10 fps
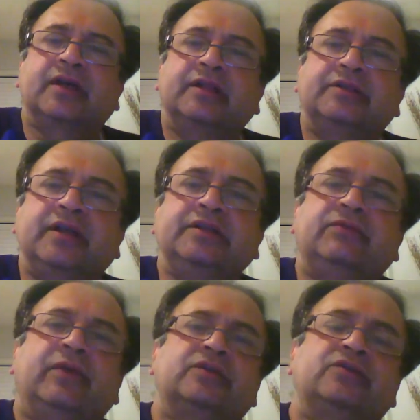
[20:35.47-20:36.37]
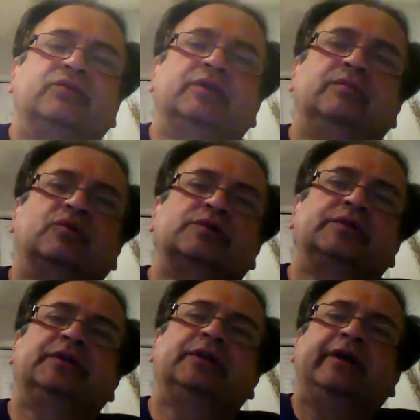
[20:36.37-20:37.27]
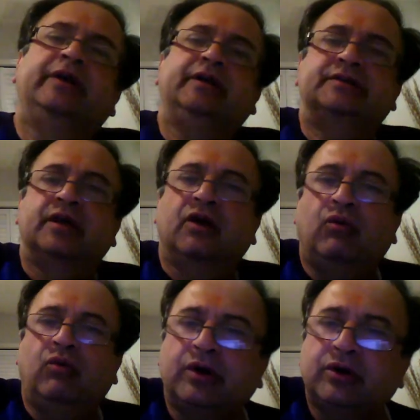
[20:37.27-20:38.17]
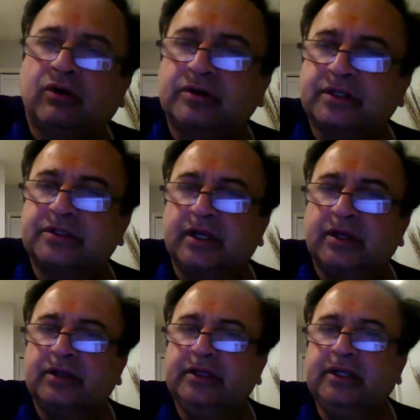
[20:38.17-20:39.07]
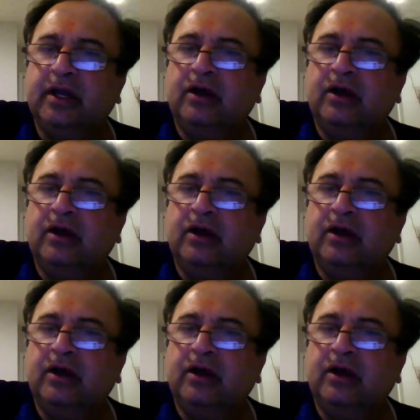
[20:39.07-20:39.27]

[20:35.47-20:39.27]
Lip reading: changing flux due to the motion is what causes the